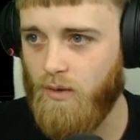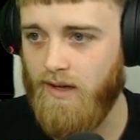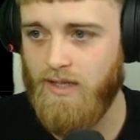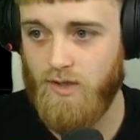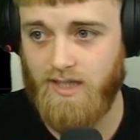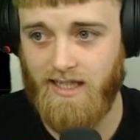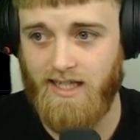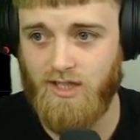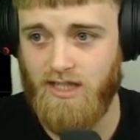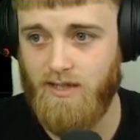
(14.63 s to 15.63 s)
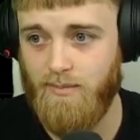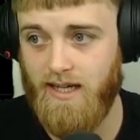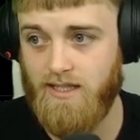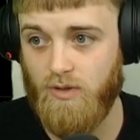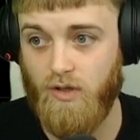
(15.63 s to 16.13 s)
Quite interesting, actually,
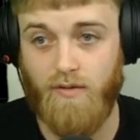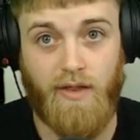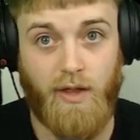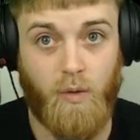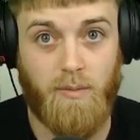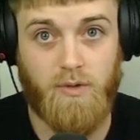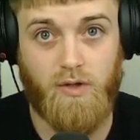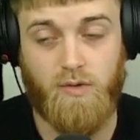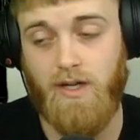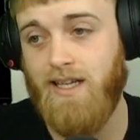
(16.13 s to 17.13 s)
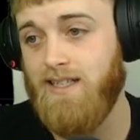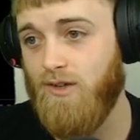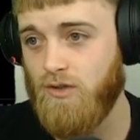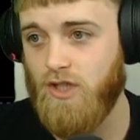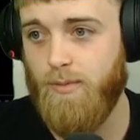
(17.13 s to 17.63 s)
compared to a lot of the other cryptos, right?
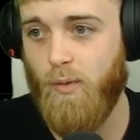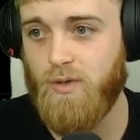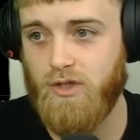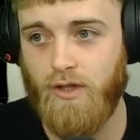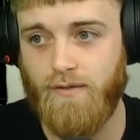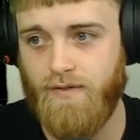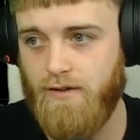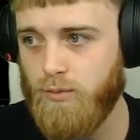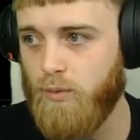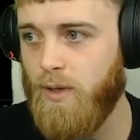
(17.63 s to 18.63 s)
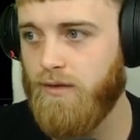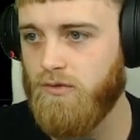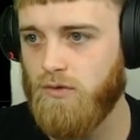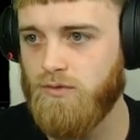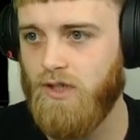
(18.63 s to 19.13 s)
October was not the favorable month
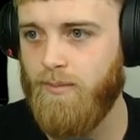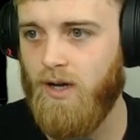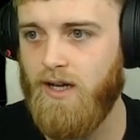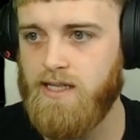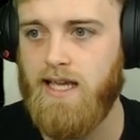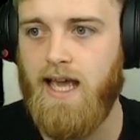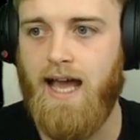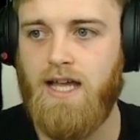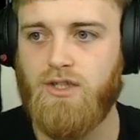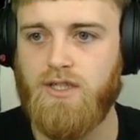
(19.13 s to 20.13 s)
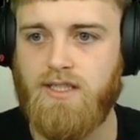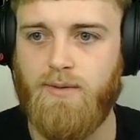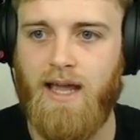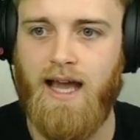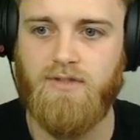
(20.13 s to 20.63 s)
for all-time highs. As you can see,
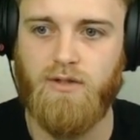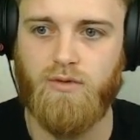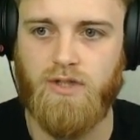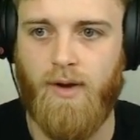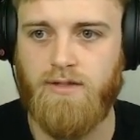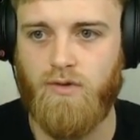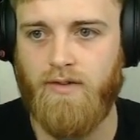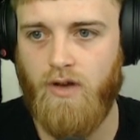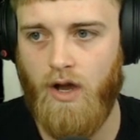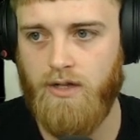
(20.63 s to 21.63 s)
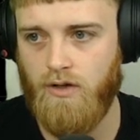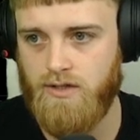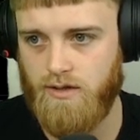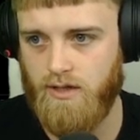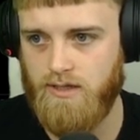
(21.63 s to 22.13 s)
we have seen all-time highs around
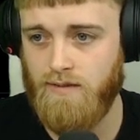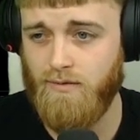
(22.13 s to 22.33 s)
$9.13.